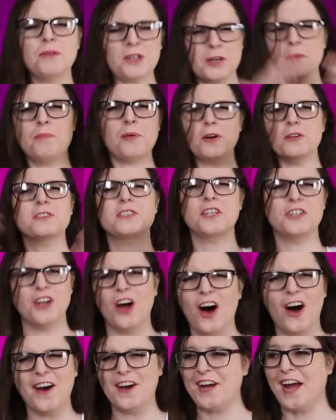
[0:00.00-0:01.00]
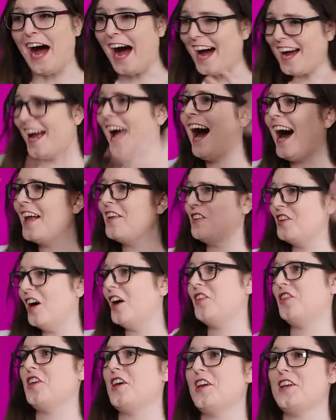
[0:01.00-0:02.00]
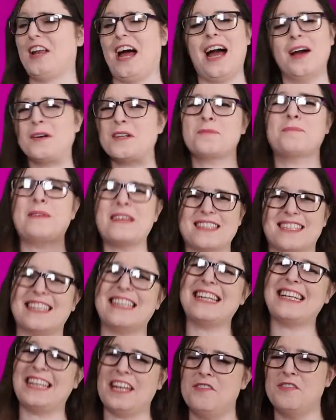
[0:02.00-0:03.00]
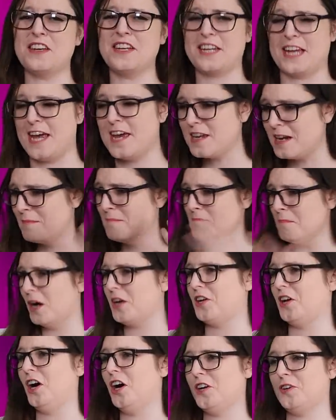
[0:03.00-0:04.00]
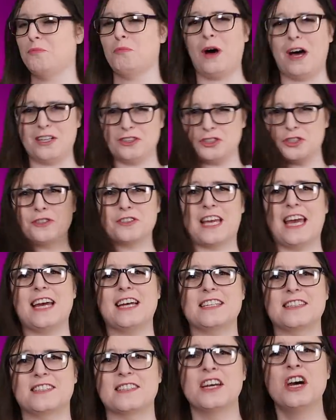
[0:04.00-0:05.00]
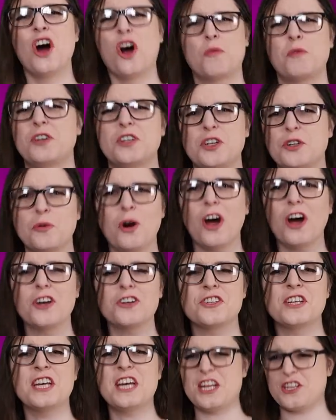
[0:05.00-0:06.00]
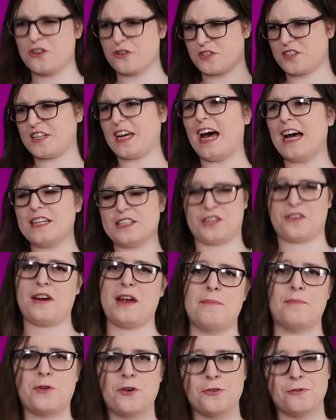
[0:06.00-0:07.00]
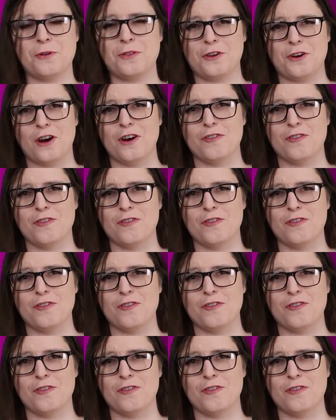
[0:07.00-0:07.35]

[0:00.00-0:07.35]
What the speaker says: But compared to now, I had nothing. I was basically living in a mud hut while you kids are running around in your skyscrapers with your